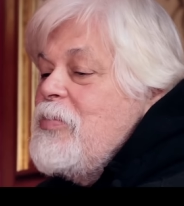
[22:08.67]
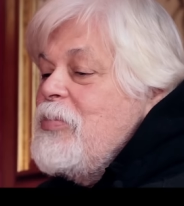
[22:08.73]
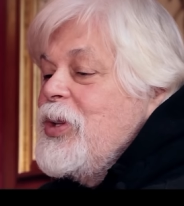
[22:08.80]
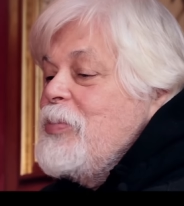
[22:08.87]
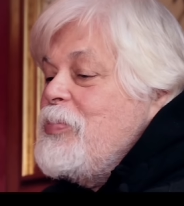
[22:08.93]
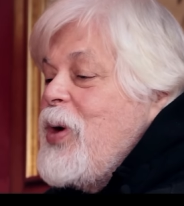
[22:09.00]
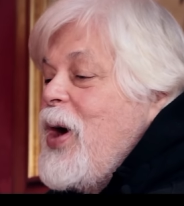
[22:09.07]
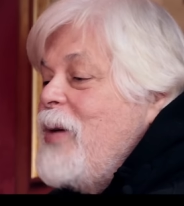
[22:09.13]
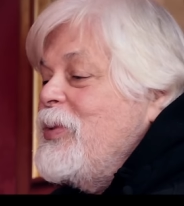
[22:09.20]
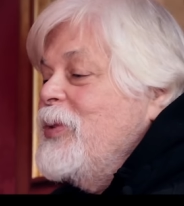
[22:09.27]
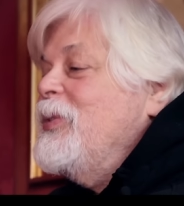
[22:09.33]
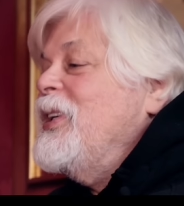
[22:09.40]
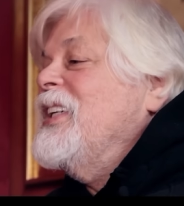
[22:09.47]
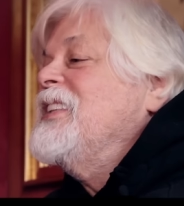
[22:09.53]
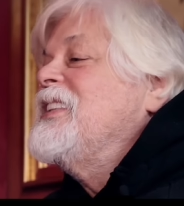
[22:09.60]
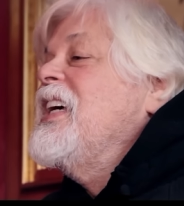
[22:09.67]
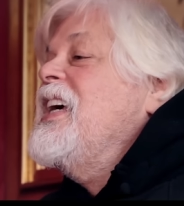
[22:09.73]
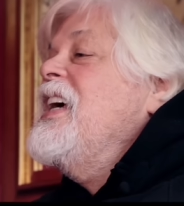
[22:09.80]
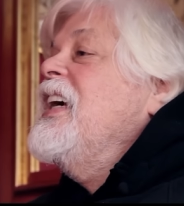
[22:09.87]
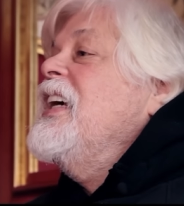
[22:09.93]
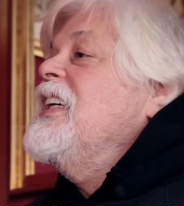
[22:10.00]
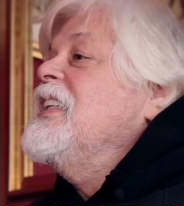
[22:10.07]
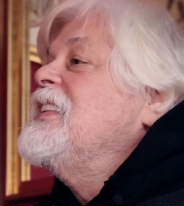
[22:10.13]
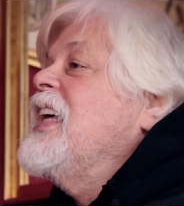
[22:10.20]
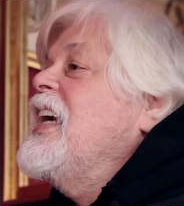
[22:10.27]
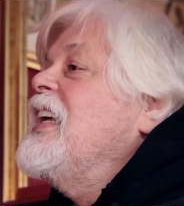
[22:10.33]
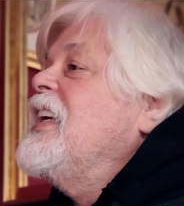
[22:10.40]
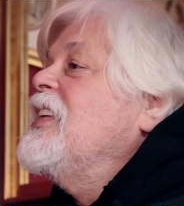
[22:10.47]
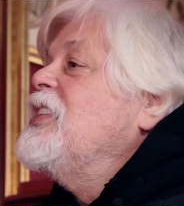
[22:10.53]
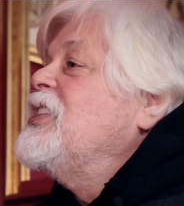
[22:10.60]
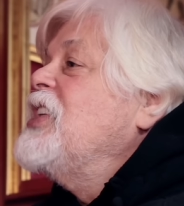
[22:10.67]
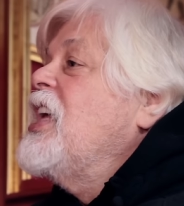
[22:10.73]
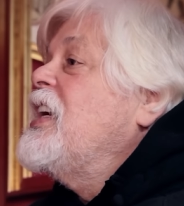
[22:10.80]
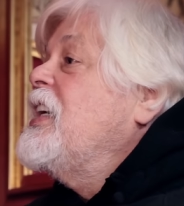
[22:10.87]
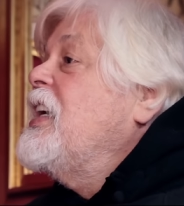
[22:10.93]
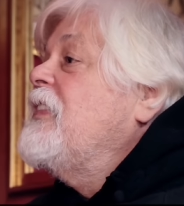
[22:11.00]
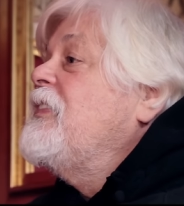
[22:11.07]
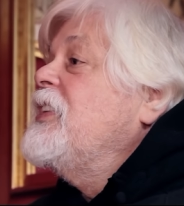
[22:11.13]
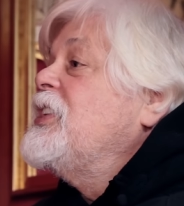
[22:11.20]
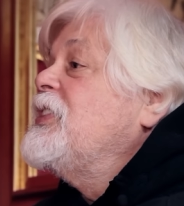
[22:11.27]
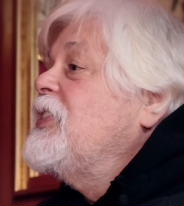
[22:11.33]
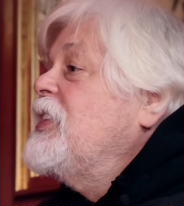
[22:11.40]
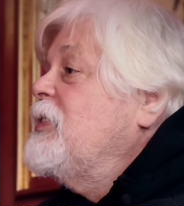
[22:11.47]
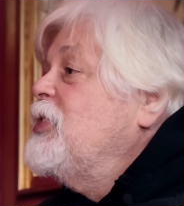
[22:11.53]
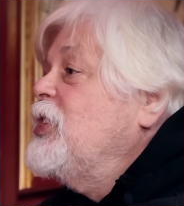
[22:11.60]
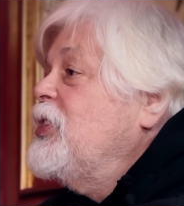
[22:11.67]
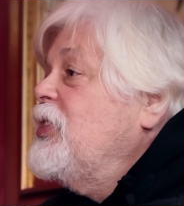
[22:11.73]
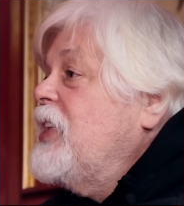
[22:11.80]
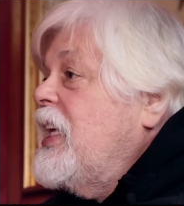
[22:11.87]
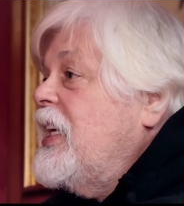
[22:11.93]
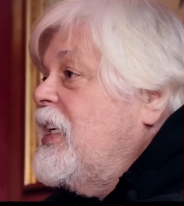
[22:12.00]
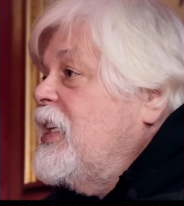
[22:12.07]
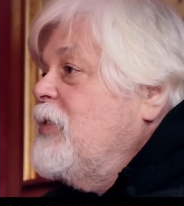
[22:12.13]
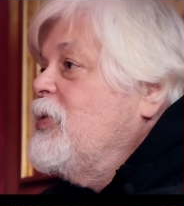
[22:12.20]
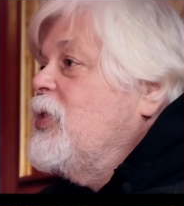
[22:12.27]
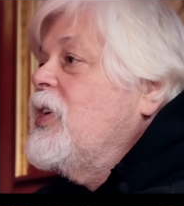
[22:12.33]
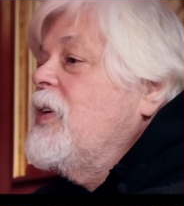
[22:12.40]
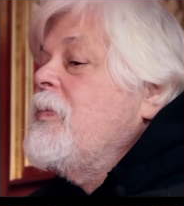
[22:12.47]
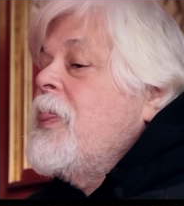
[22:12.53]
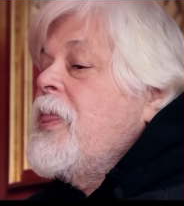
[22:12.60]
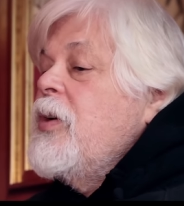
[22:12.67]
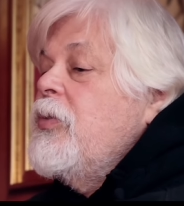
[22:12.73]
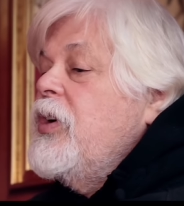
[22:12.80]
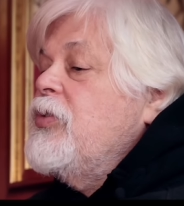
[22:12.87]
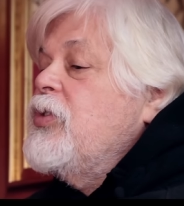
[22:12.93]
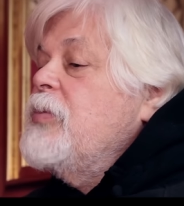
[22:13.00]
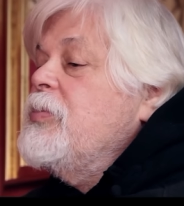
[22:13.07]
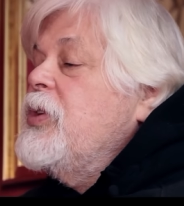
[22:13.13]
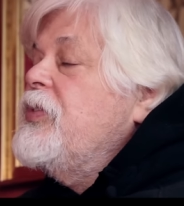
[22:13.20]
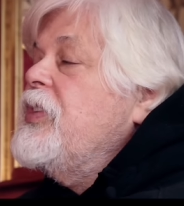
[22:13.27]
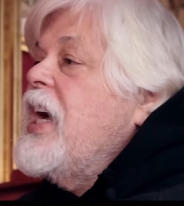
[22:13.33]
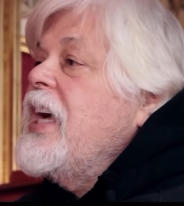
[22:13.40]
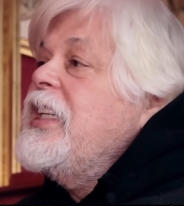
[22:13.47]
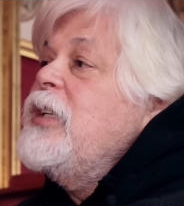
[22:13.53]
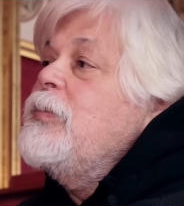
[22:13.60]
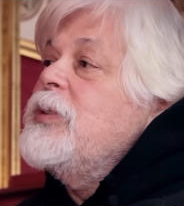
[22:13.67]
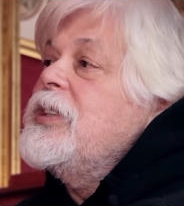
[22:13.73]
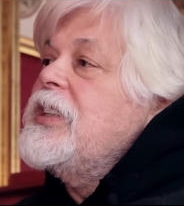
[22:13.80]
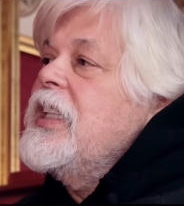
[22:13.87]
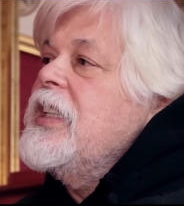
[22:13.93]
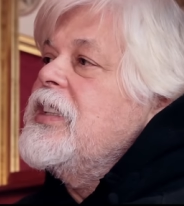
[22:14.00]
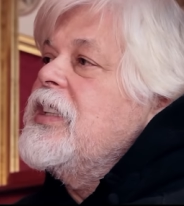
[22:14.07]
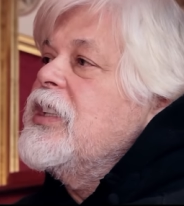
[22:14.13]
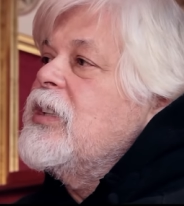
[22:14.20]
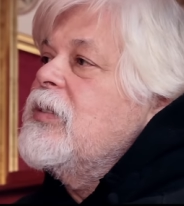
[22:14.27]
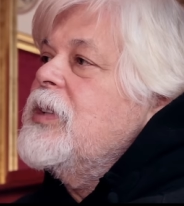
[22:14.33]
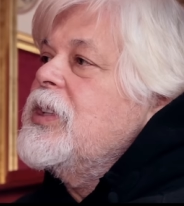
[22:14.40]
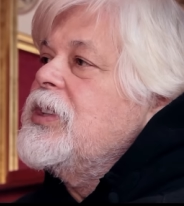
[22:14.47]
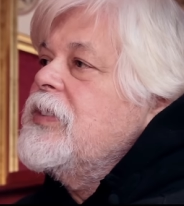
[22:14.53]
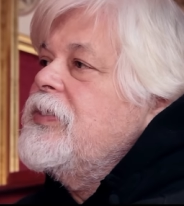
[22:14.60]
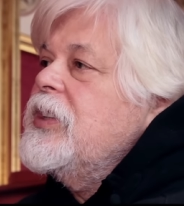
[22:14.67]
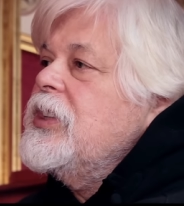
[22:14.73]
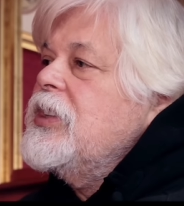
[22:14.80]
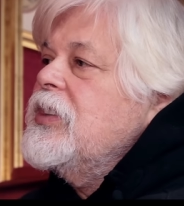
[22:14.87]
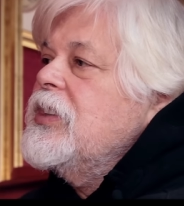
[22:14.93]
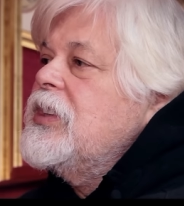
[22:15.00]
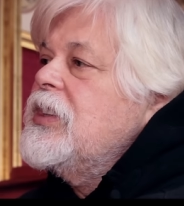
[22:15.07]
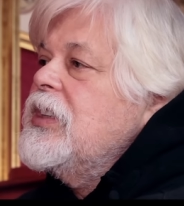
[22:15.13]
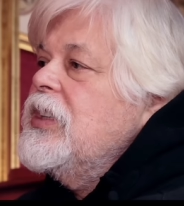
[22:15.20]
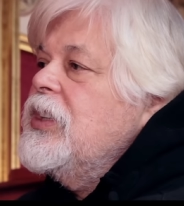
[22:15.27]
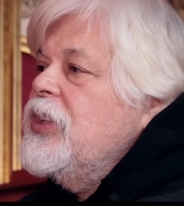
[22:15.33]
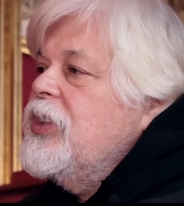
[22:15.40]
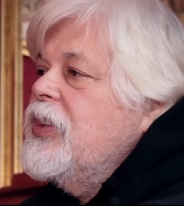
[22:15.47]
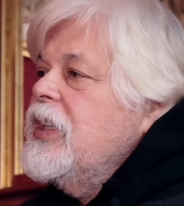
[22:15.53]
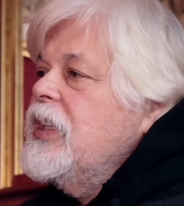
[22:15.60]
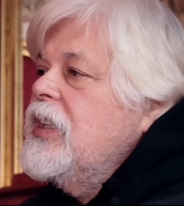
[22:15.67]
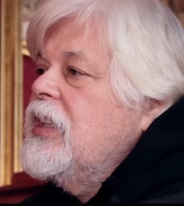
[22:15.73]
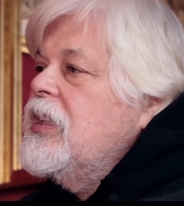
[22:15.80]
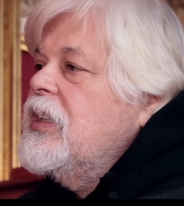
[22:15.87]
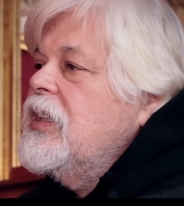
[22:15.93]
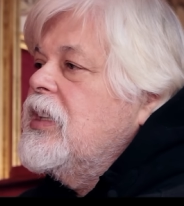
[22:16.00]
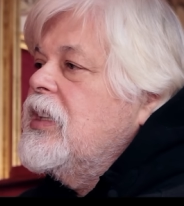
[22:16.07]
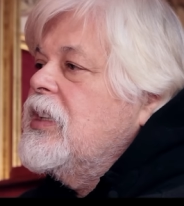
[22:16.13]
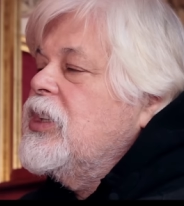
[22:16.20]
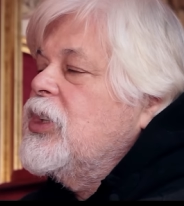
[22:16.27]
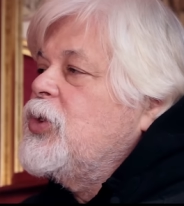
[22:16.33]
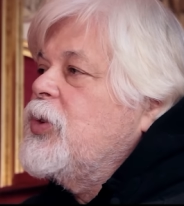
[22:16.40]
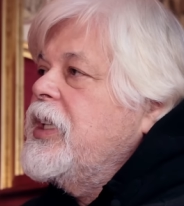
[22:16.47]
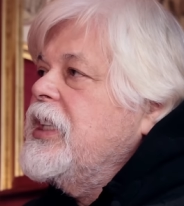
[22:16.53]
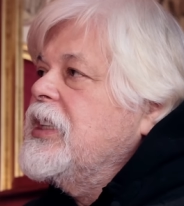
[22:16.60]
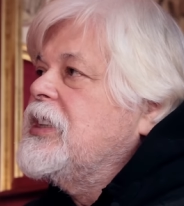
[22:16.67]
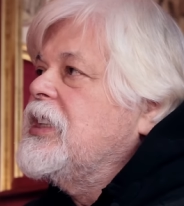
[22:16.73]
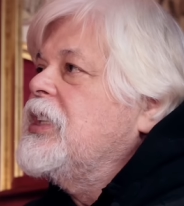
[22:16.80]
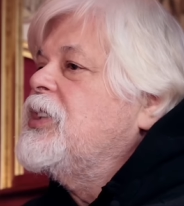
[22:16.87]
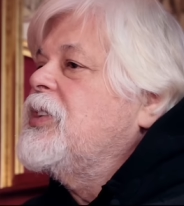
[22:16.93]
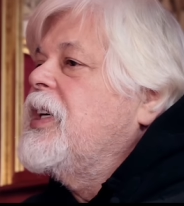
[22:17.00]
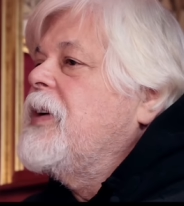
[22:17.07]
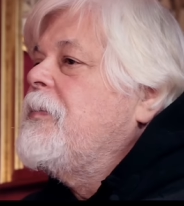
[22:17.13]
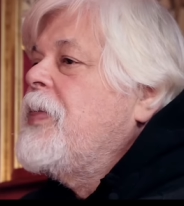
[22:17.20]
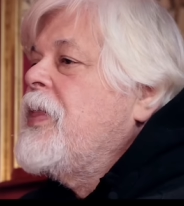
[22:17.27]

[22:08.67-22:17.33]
But the problem is that there's not enough fish for them to do that anymore. We've removed 90% of the commercial fisheries during the 20th century.